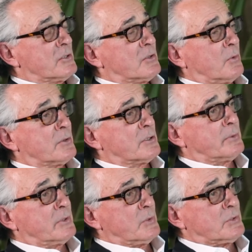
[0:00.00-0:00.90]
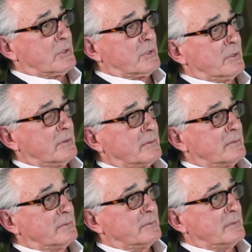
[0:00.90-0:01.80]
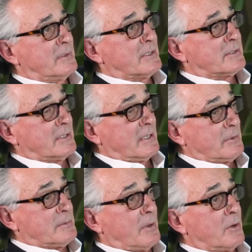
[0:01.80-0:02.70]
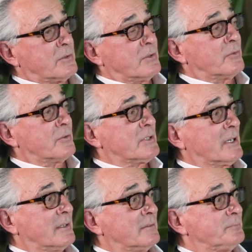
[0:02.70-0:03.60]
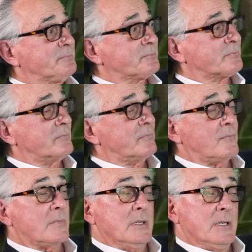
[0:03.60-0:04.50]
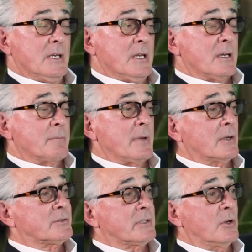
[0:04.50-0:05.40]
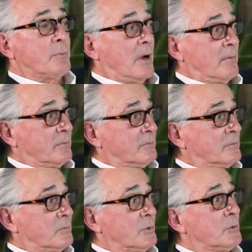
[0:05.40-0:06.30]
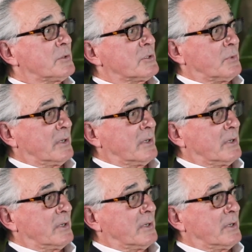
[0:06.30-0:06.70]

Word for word: So I went to the producer and I said, let me talk to you for a second. Michael said, no problem. We'll do it this